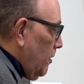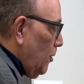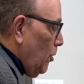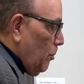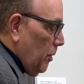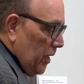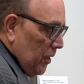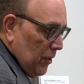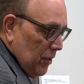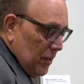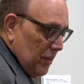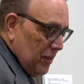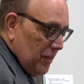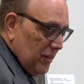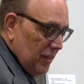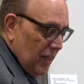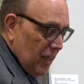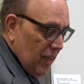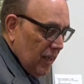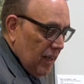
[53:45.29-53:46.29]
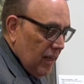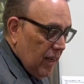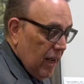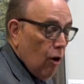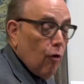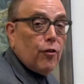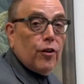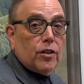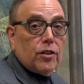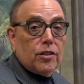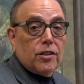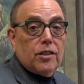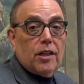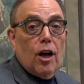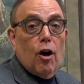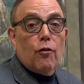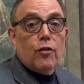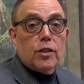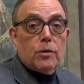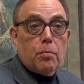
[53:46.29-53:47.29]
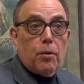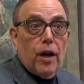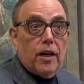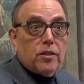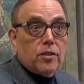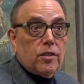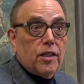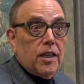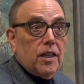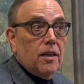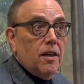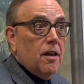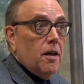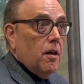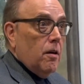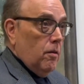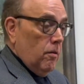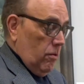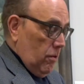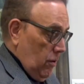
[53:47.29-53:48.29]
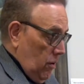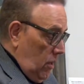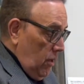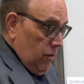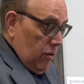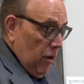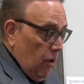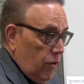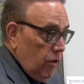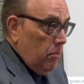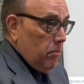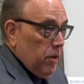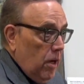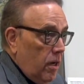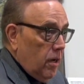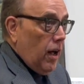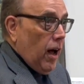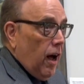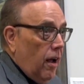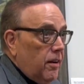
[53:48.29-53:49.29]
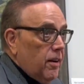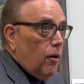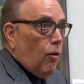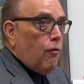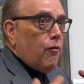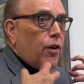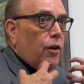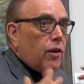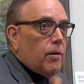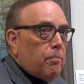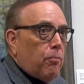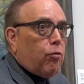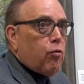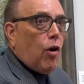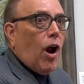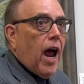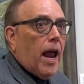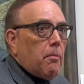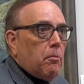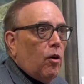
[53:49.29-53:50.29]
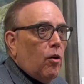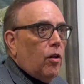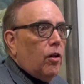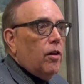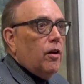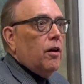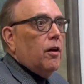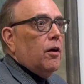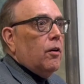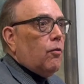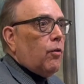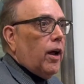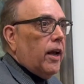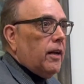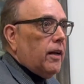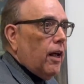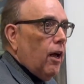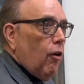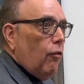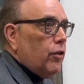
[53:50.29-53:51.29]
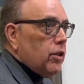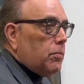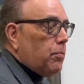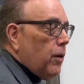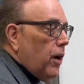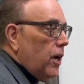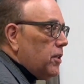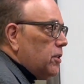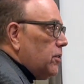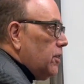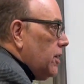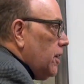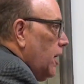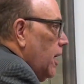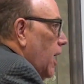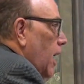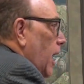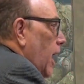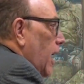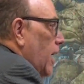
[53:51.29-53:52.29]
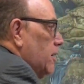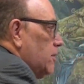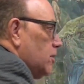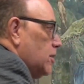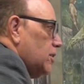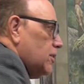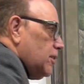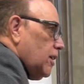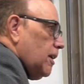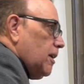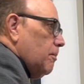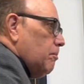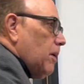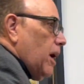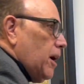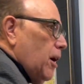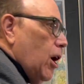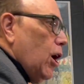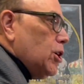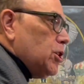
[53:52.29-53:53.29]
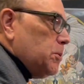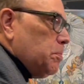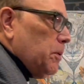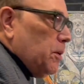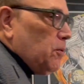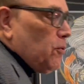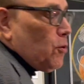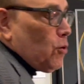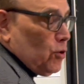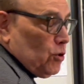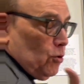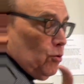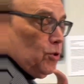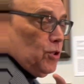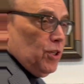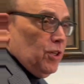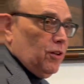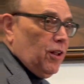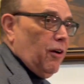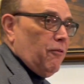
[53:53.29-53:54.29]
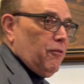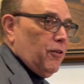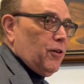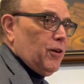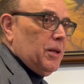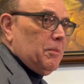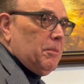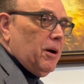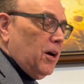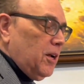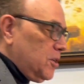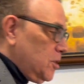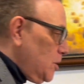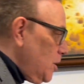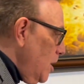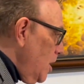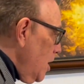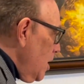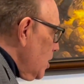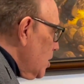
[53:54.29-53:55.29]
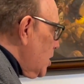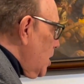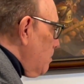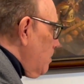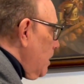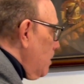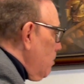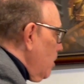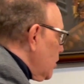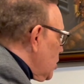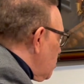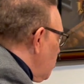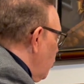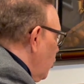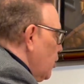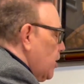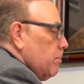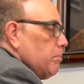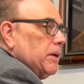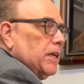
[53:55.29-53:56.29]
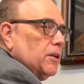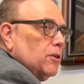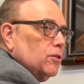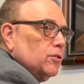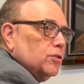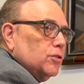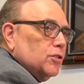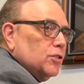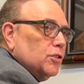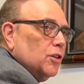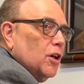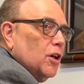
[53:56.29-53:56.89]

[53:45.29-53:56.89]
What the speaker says: my goodness, Elvis Presley. Nothing but very primal, right? Elvis Presley." And she said, and my husband, of course, who she loved very much, to be much more the Beatles.